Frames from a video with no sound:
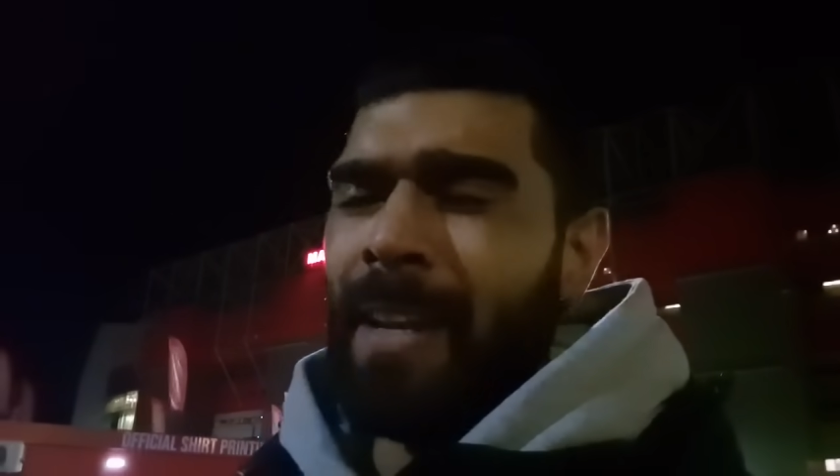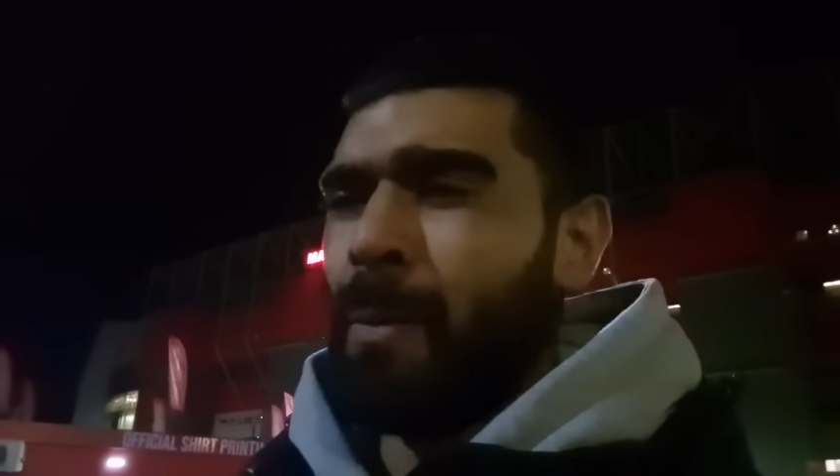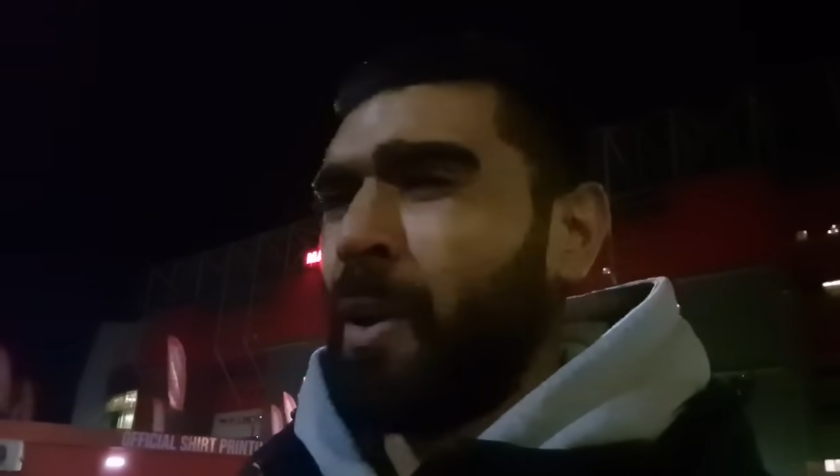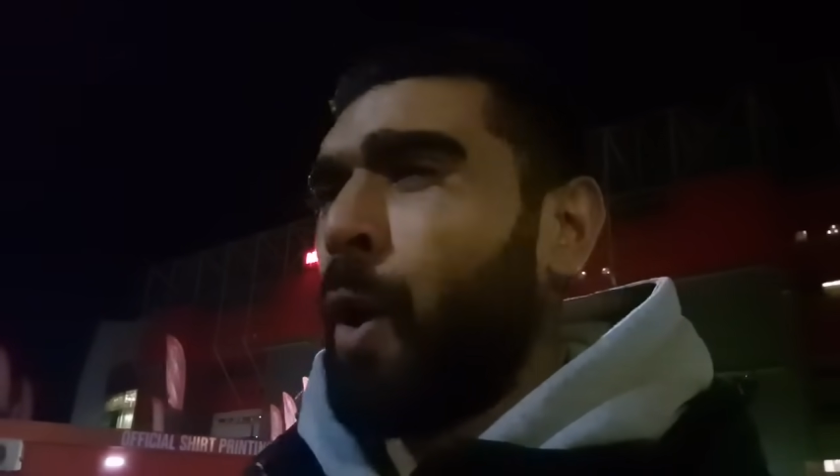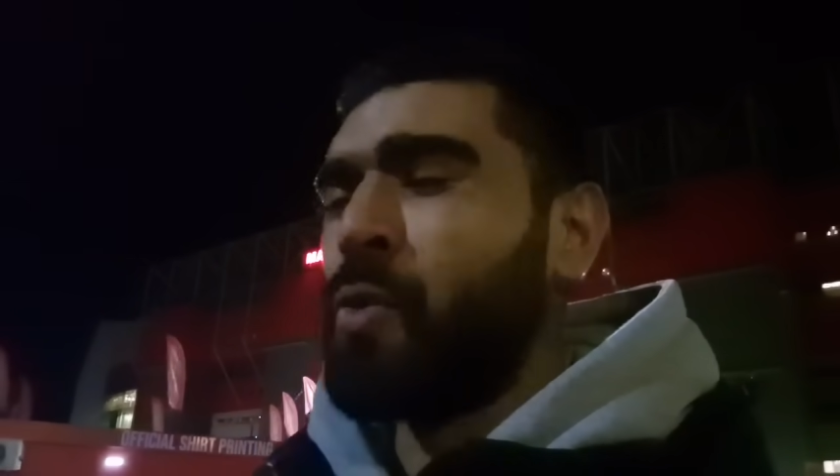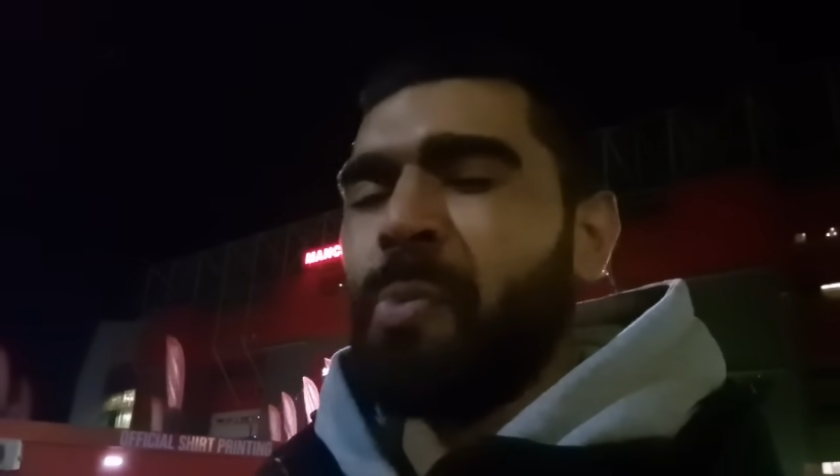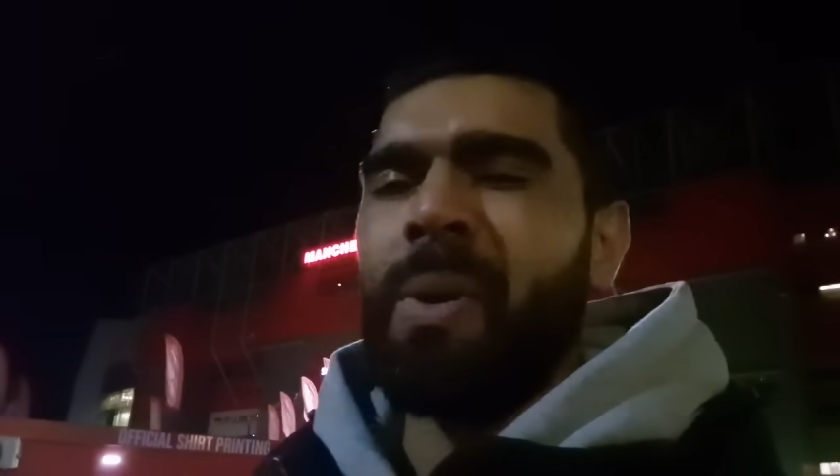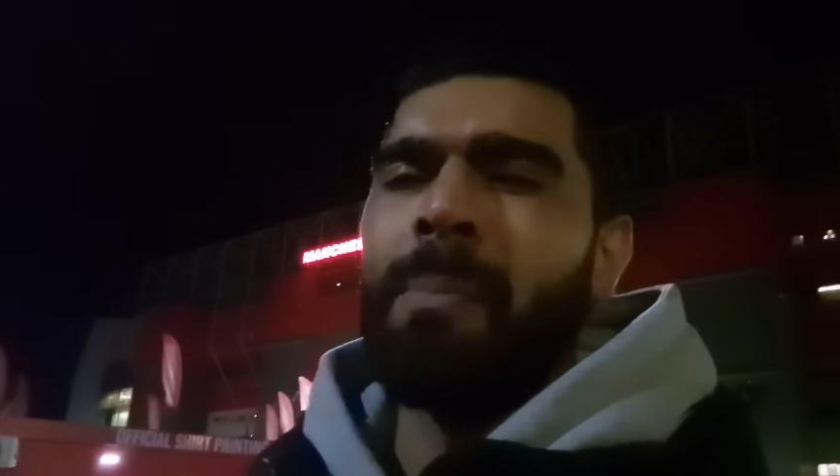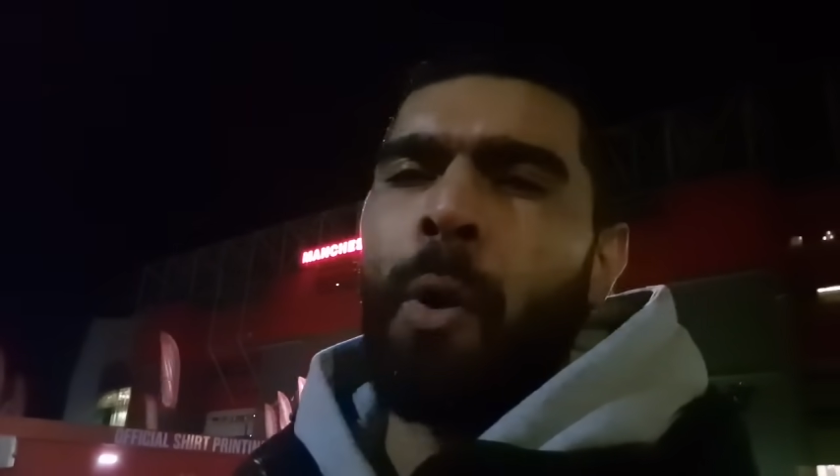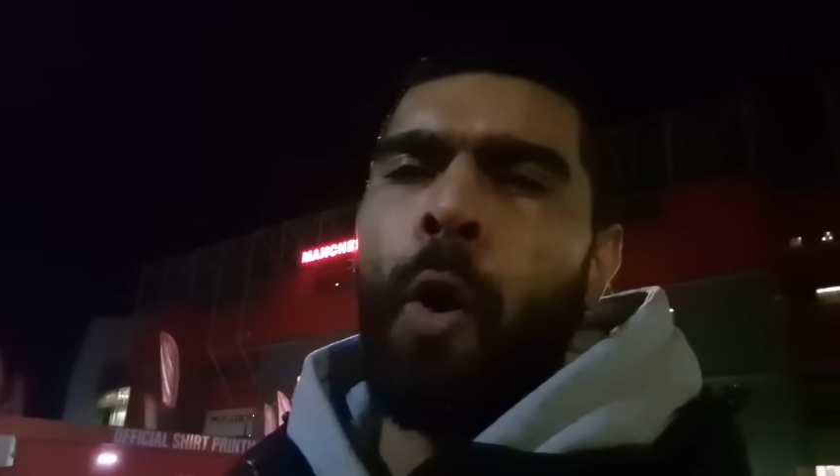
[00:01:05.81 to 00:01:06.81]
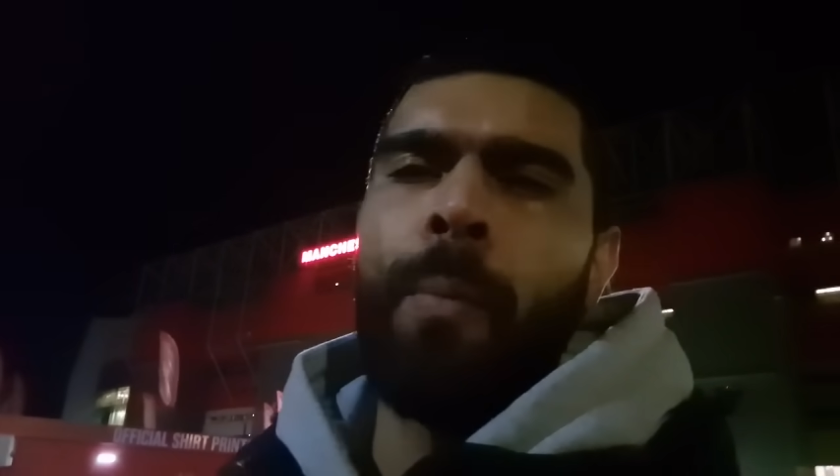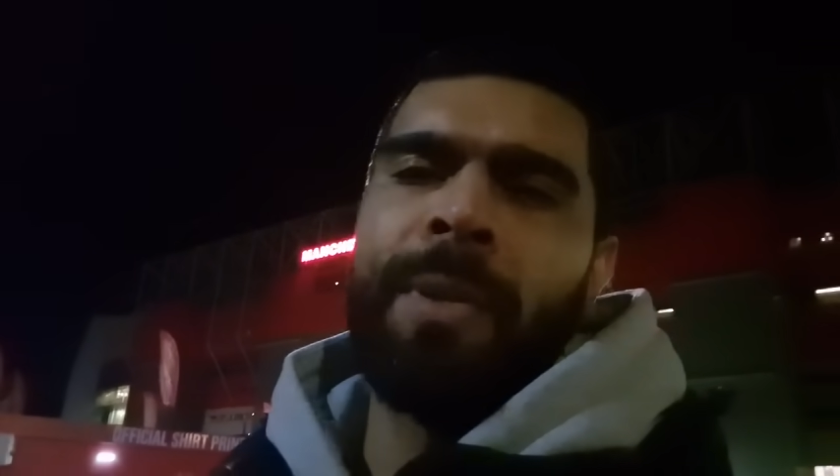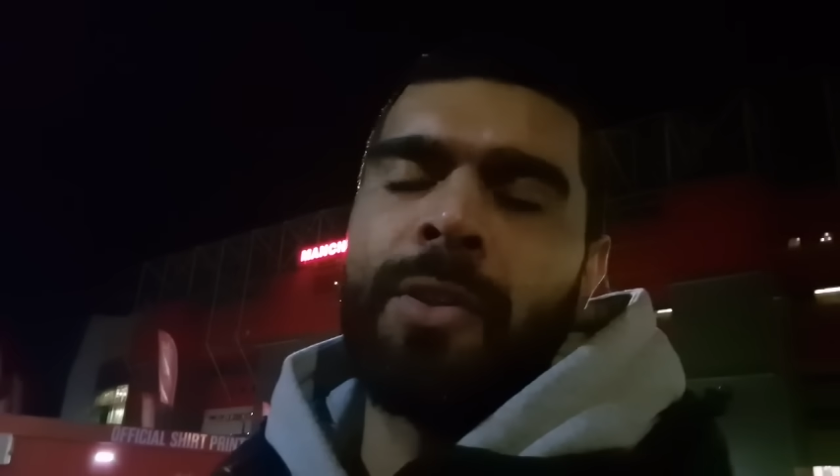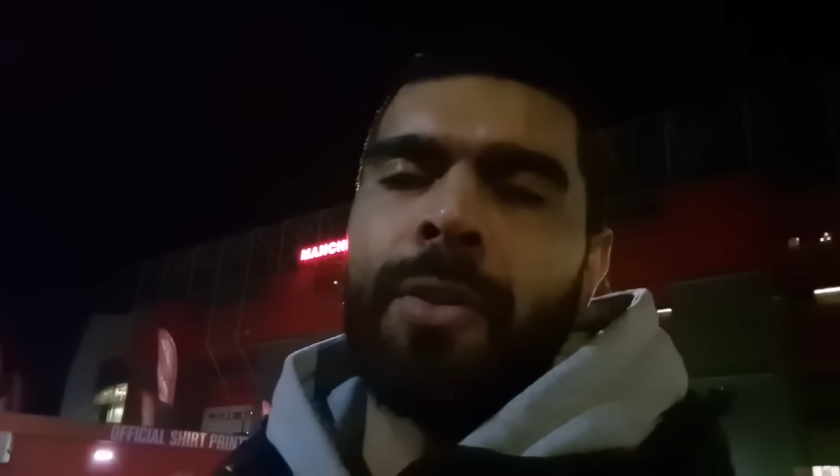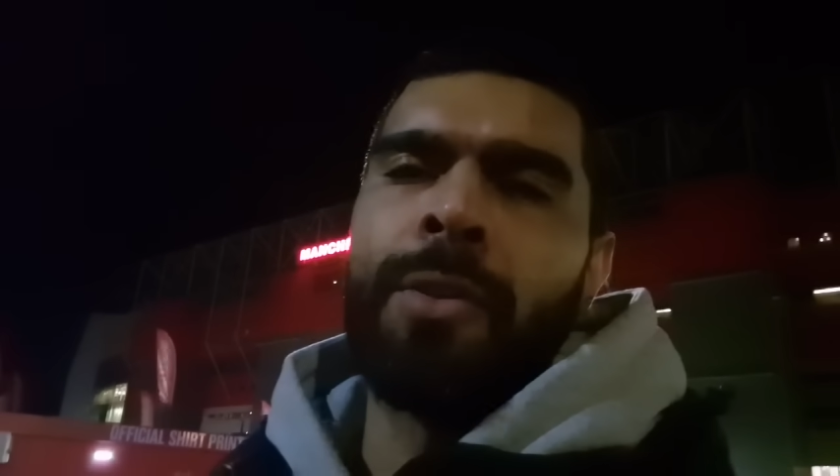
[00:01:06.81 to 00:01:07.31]
there were loads of people
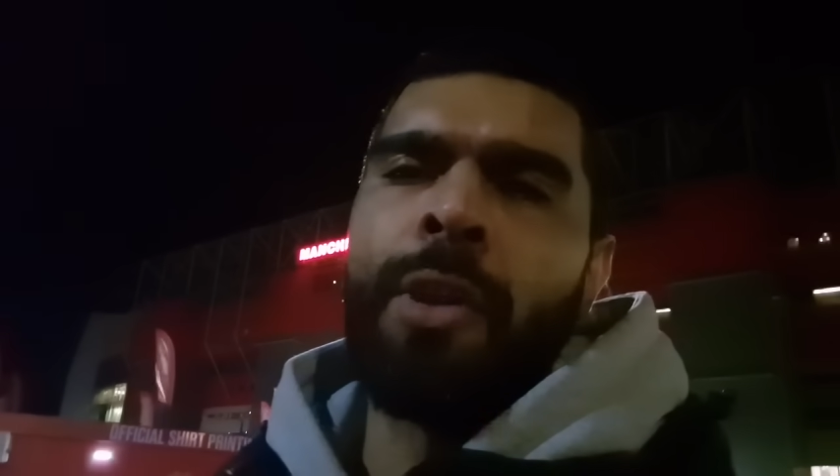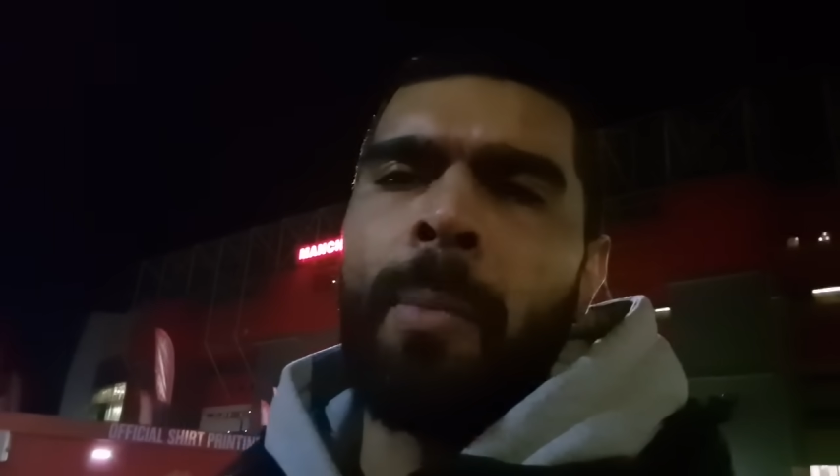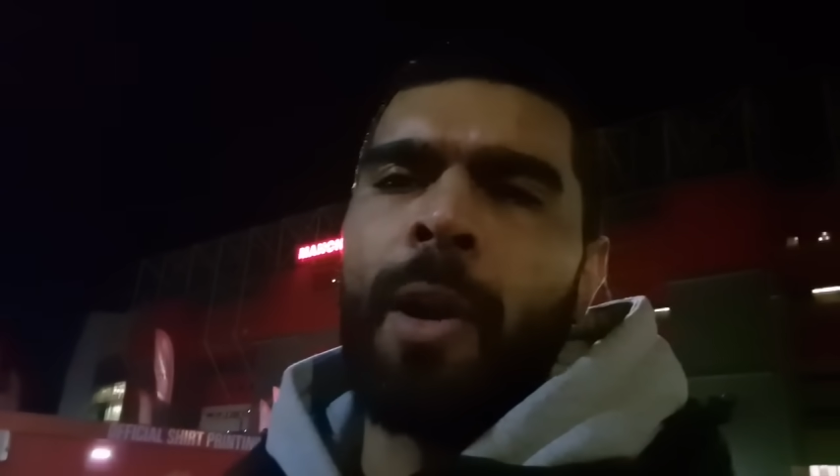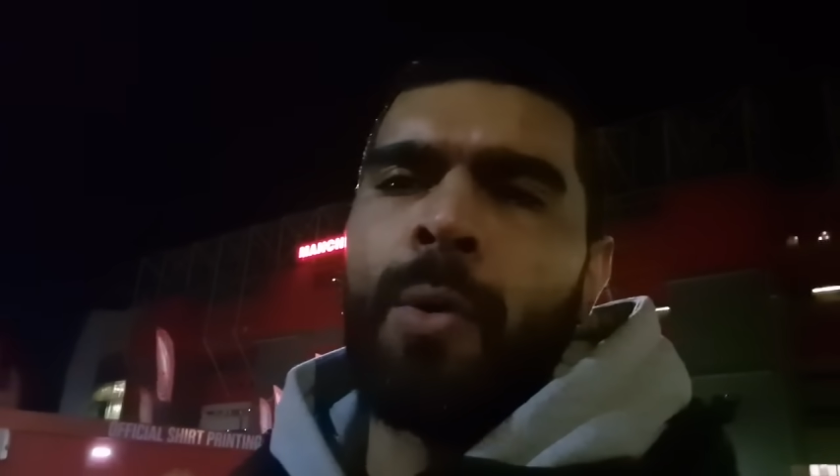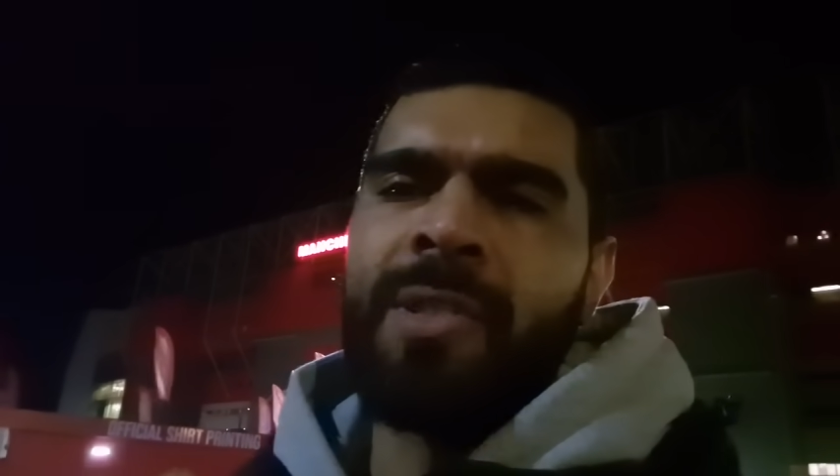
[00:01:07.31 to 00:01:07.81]
hoping to do the